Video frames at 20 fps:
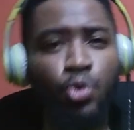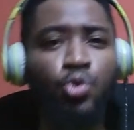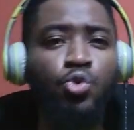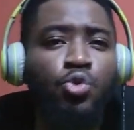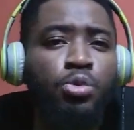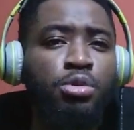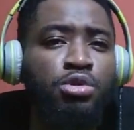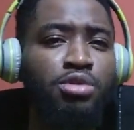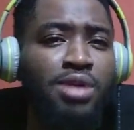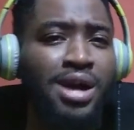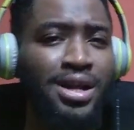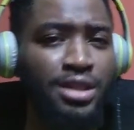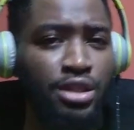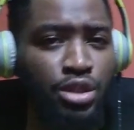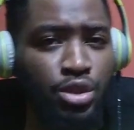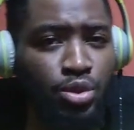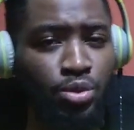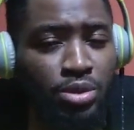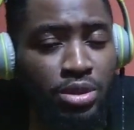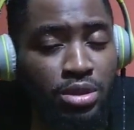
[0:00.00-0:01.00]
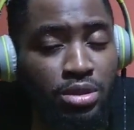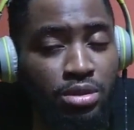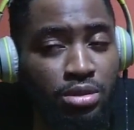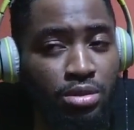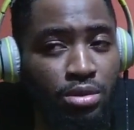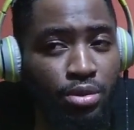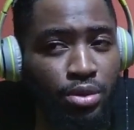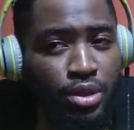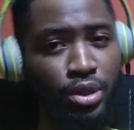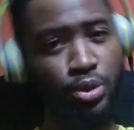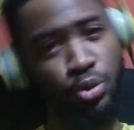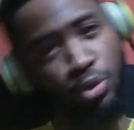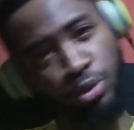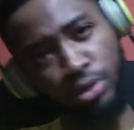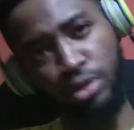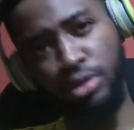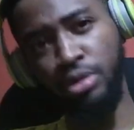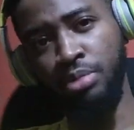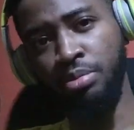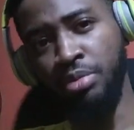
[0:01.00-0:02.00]
we'll be reacting to it. Okay, hold
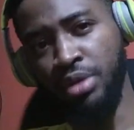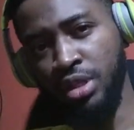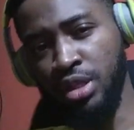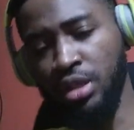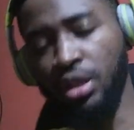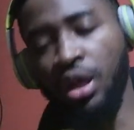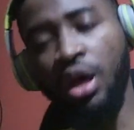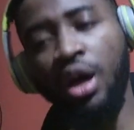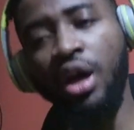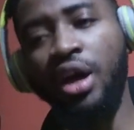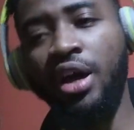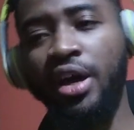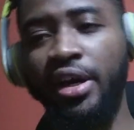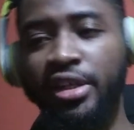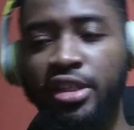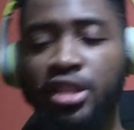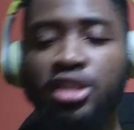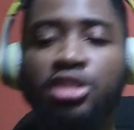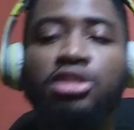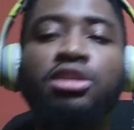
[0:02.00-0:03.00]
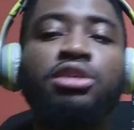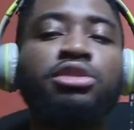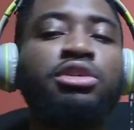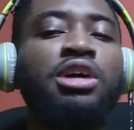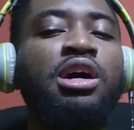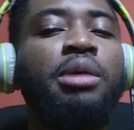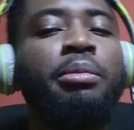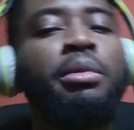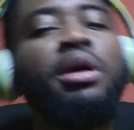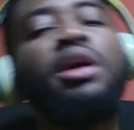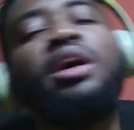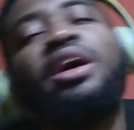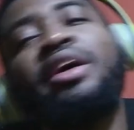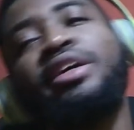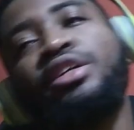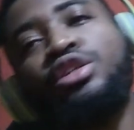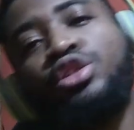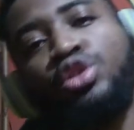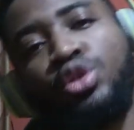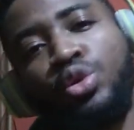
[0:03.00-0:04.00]
on a minute. His Instagram and
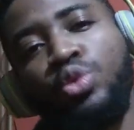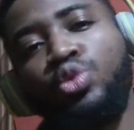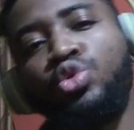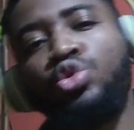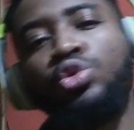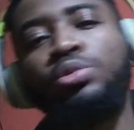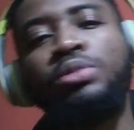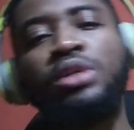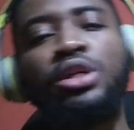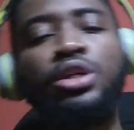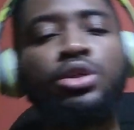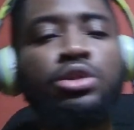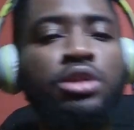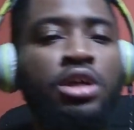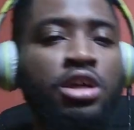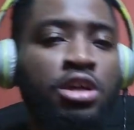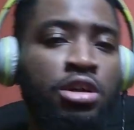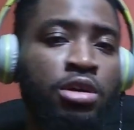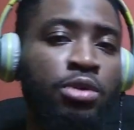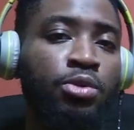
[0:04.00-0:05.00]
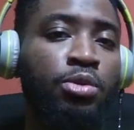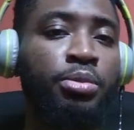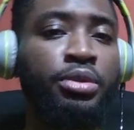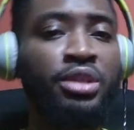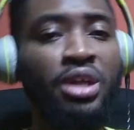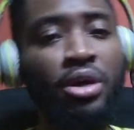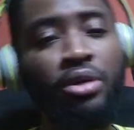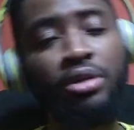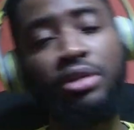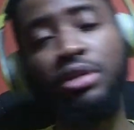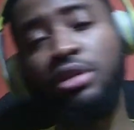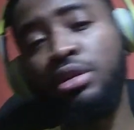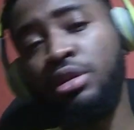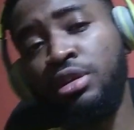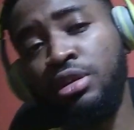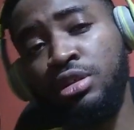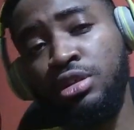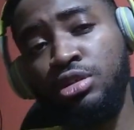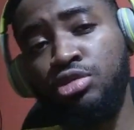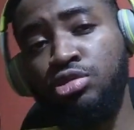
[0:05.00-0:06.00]
his YouTube link will be down in the
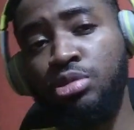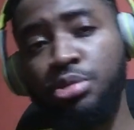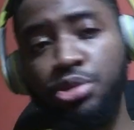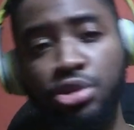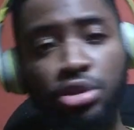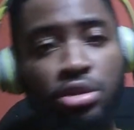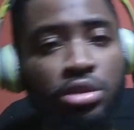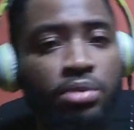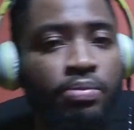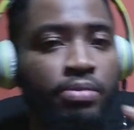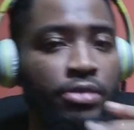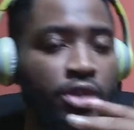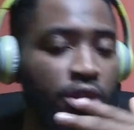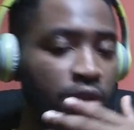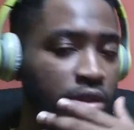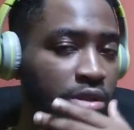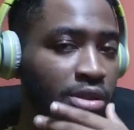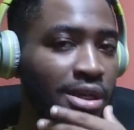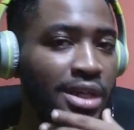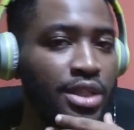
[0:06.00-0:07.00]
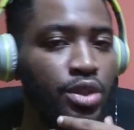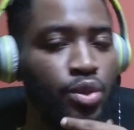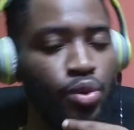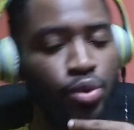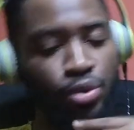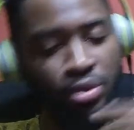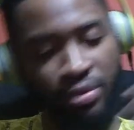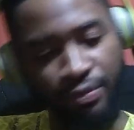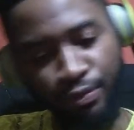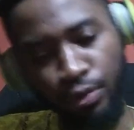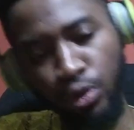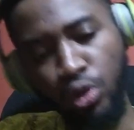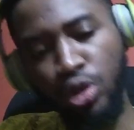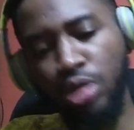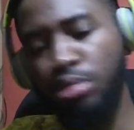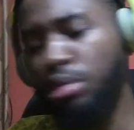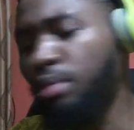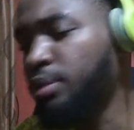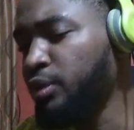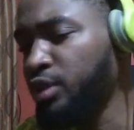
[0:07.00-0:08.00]
description. Alright, so you can follow
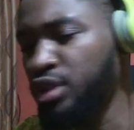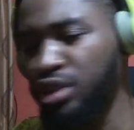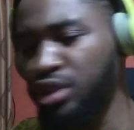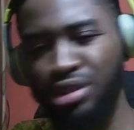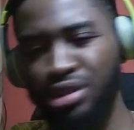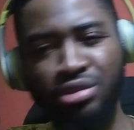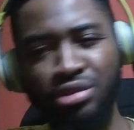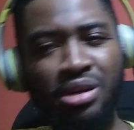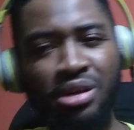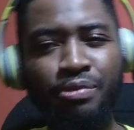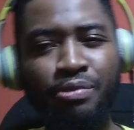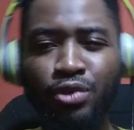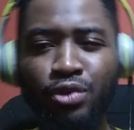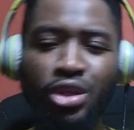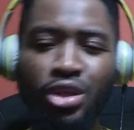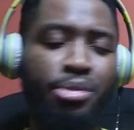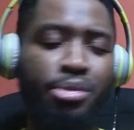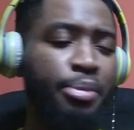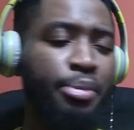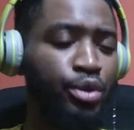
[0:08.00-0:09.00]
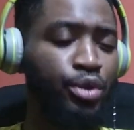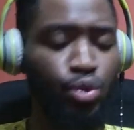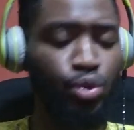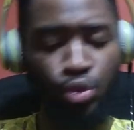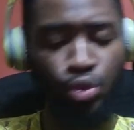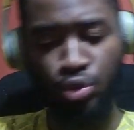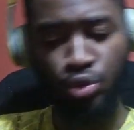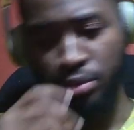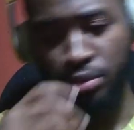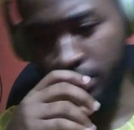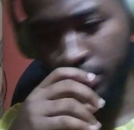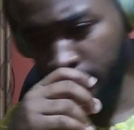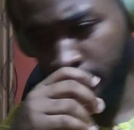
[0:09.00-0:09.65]
him up on Instagram, follow him up on YouTube.